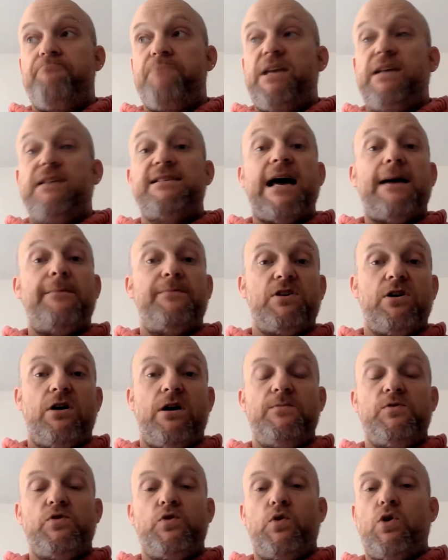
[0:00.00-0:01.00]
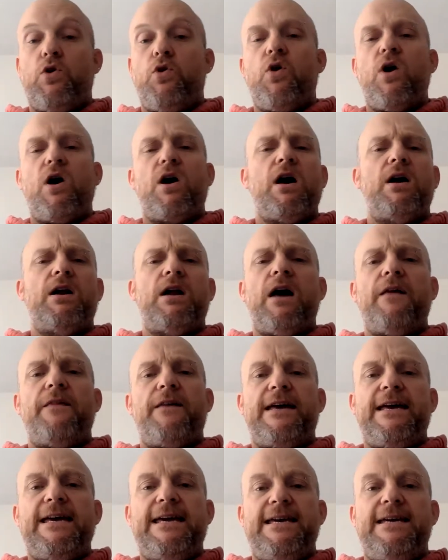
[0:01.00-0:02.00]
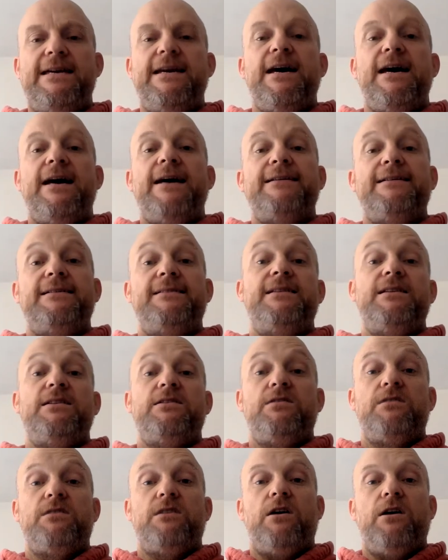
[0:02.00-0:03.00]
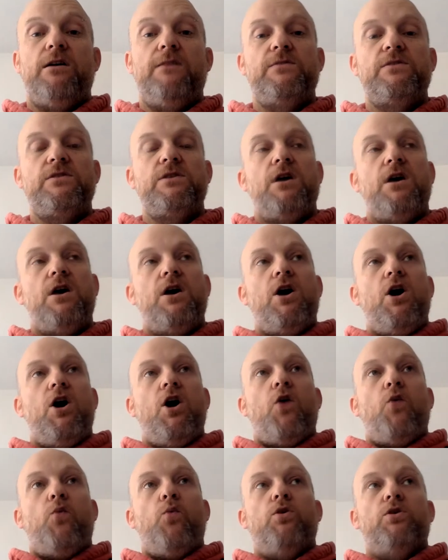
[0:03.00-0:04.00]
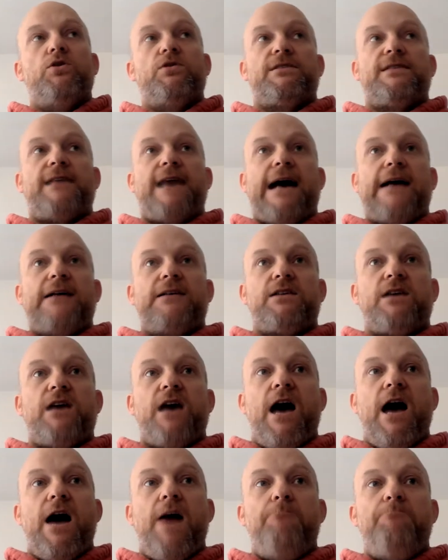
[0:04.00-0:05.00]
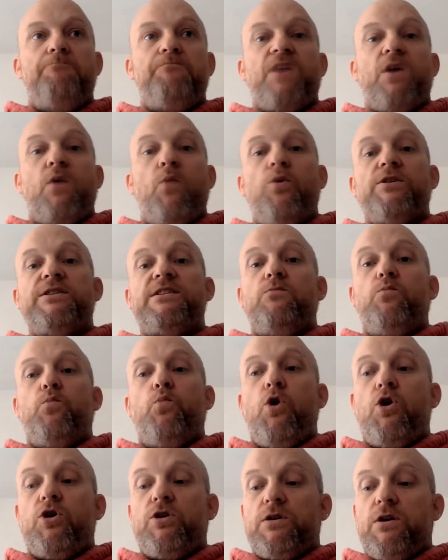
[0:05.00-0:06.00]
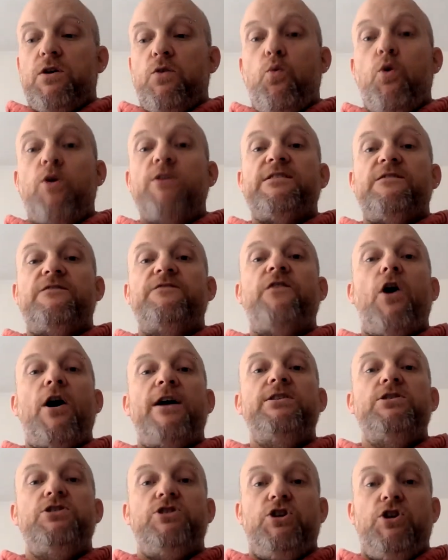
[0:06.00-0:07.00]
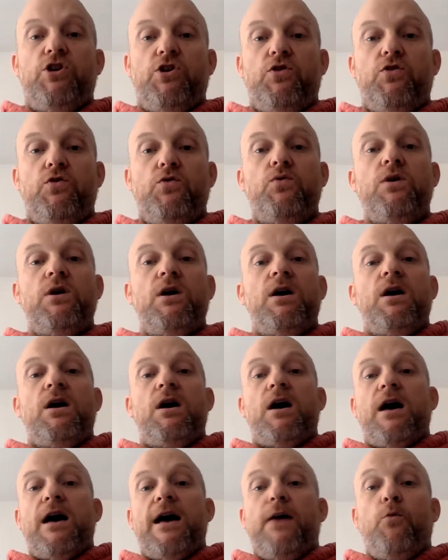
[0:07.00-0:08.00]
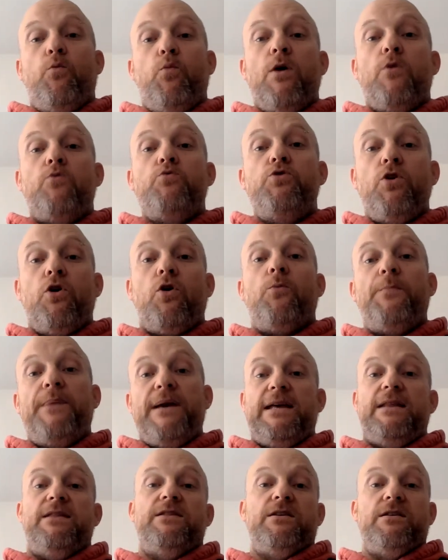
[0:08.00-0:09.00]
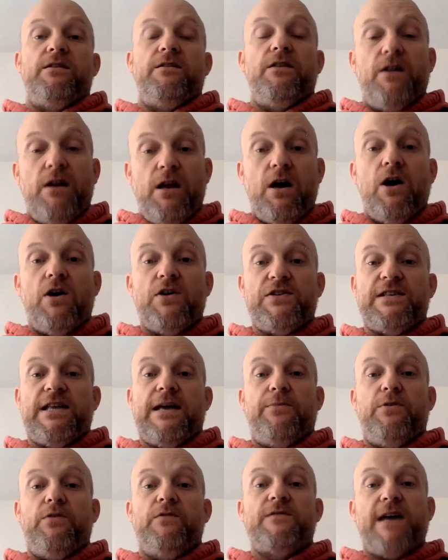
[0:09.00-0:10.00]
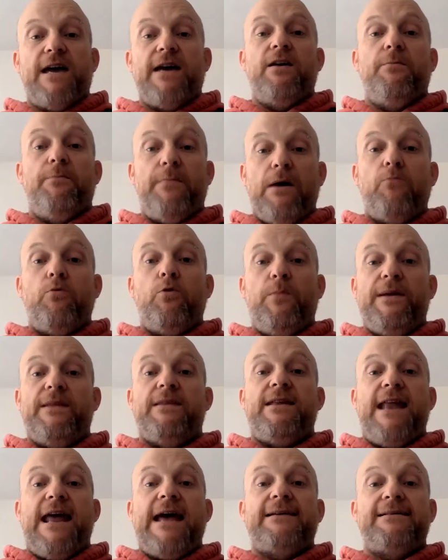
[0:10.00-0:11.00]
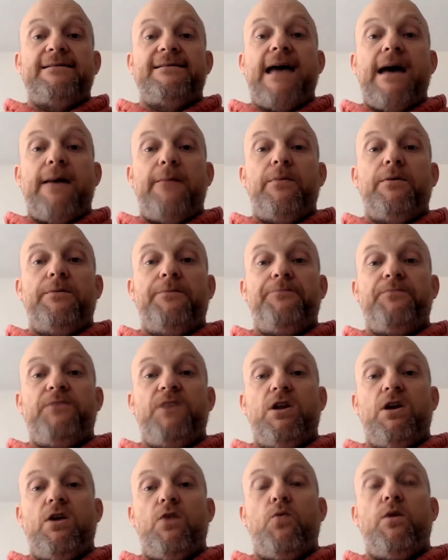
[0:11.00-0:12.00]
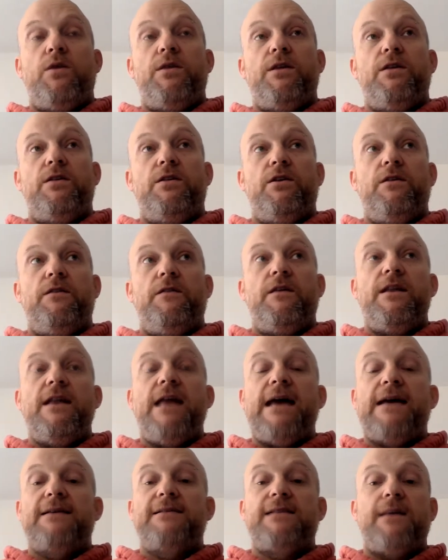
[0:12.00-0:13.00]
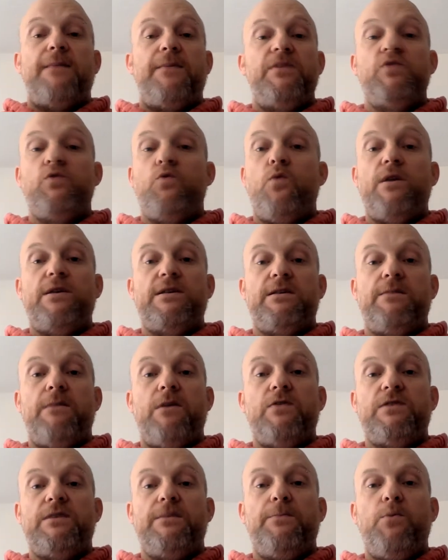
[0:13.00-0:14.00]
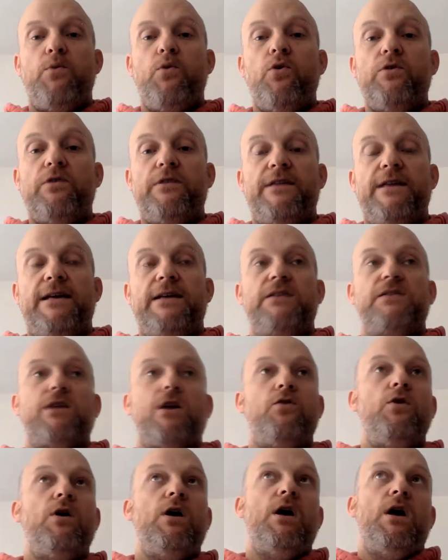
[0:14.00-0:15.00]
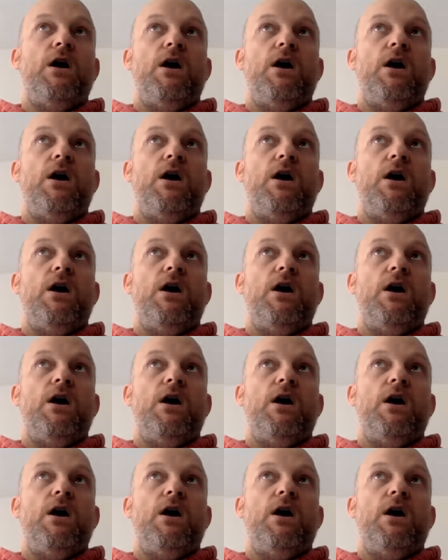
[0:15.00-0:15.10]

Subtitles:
exam times or kind of other key decision times, was that what defines you will not be the last step you've taken, but will be the next step. The next step is always the most important thing. So